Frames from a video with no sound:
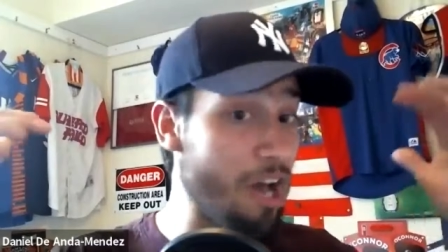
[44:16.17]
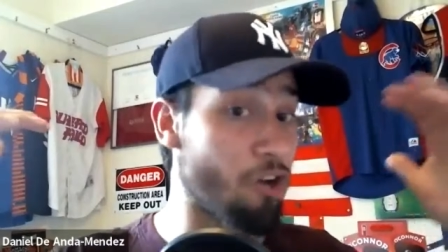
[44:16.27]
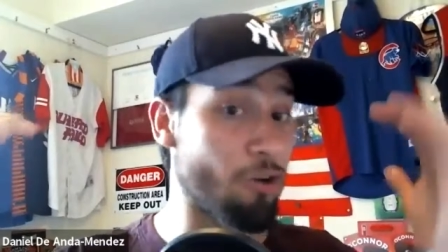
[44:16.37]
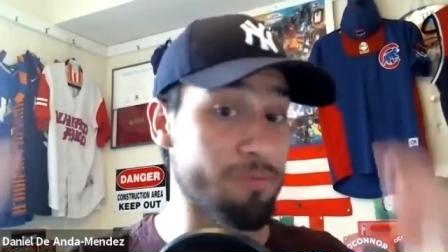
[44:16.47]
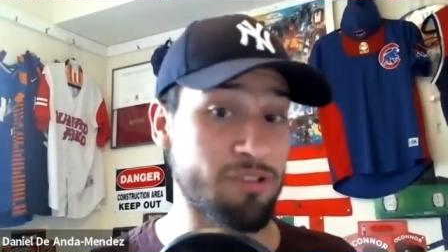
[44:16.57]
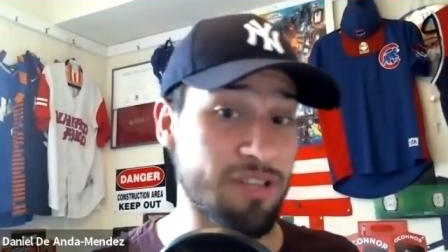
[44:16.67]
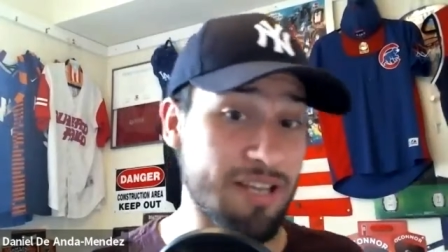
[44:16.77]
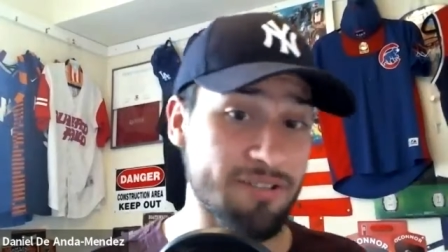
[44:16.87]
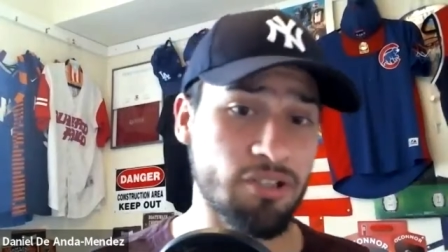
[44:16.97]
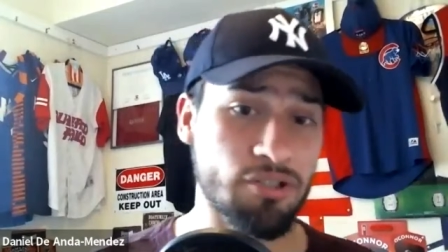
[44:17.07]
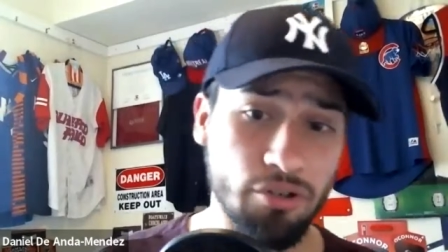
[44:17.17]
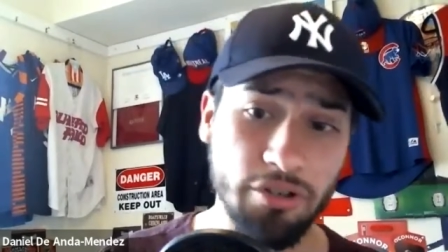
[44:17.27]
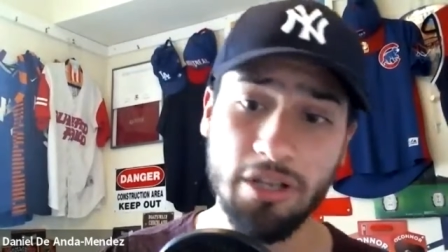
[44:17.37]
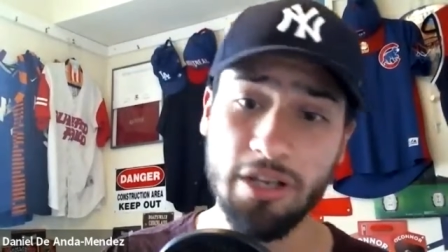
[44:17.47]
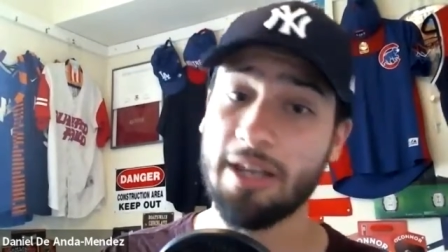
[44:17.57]
I hope that you guys
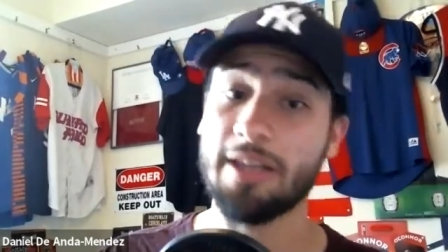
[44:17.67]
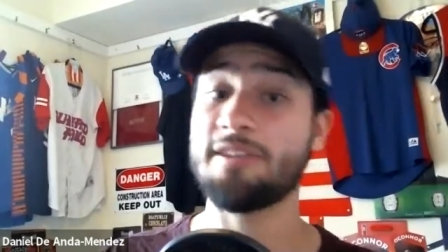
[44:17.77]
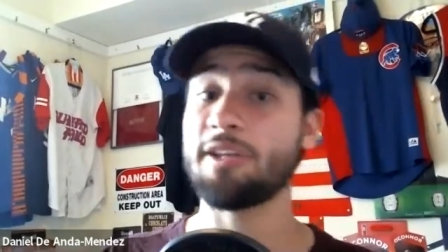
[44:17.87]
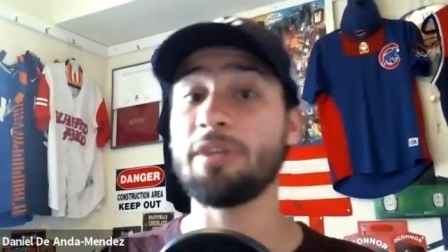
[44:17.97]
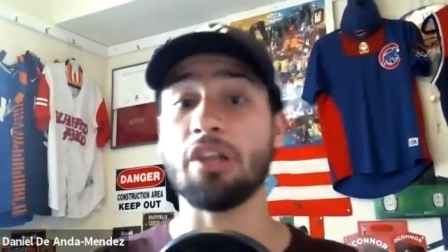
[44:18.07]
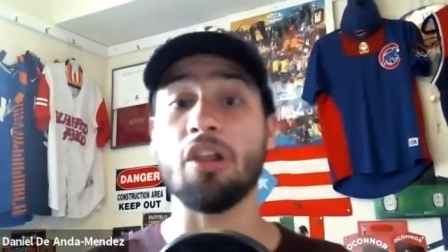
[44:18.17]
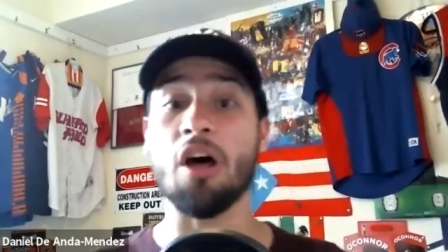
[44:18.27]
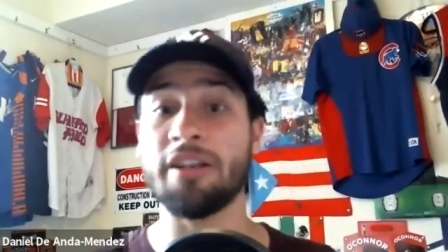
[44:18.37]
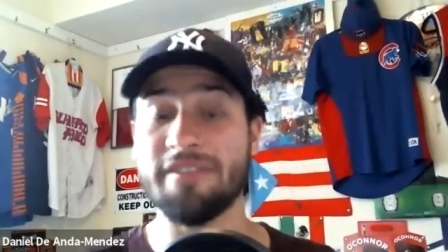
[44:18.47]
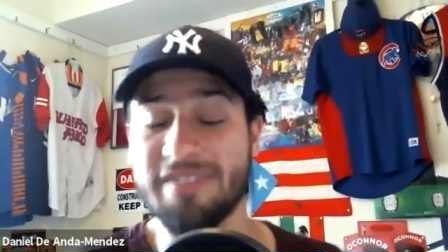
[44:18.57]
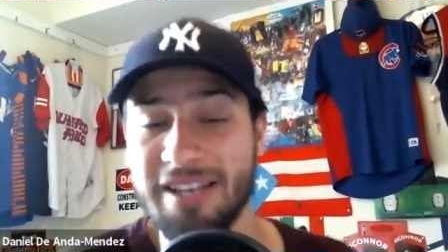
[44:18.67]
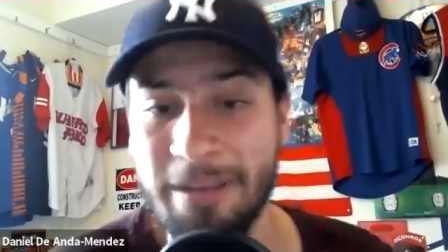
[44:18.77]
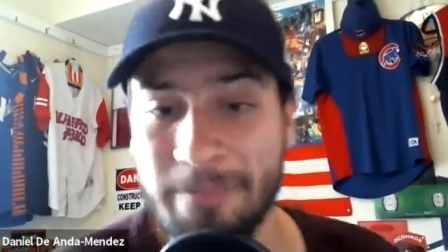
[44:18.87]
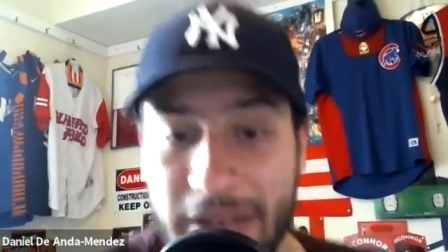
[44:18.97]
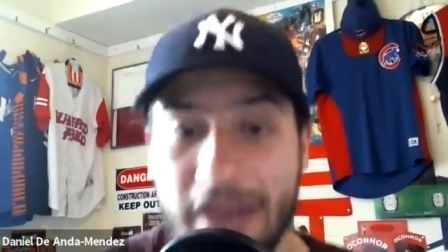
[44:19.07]
enjoy. It took me a lot of
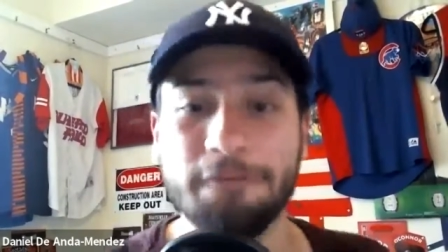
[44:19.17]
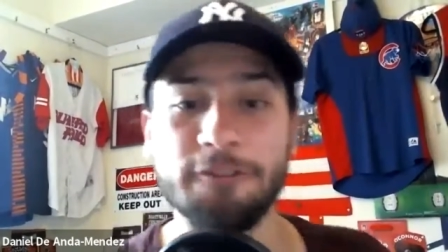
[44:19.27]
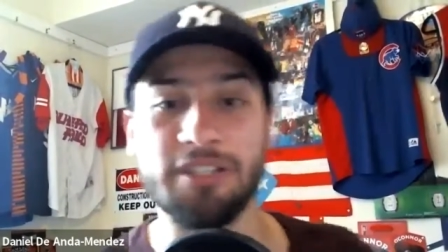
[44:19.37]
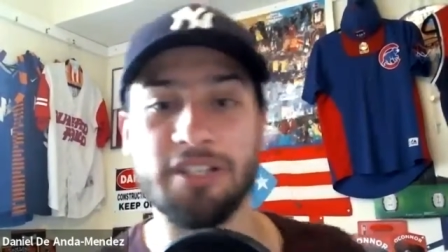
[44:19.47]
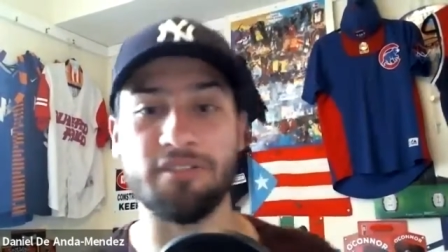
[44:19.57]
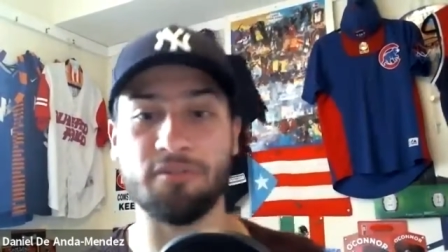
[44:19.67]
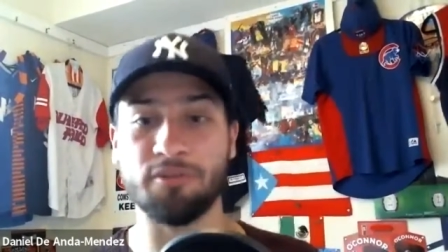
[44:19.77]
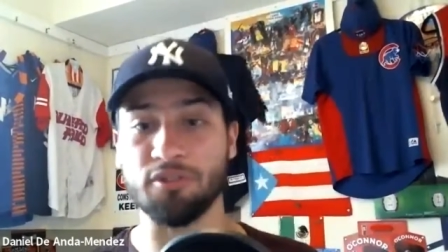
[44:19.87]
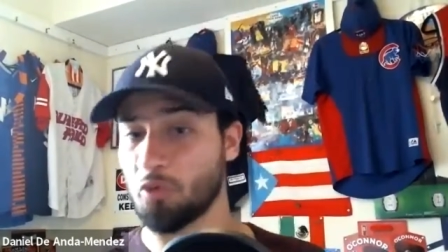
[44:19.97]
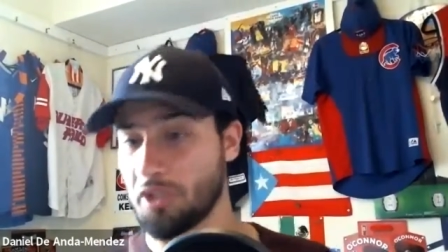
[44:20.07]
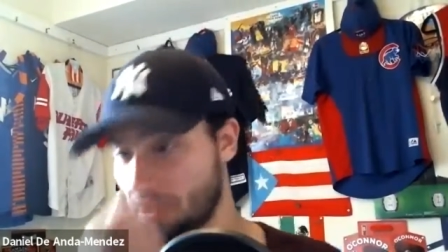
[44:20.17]
time and effort into doing the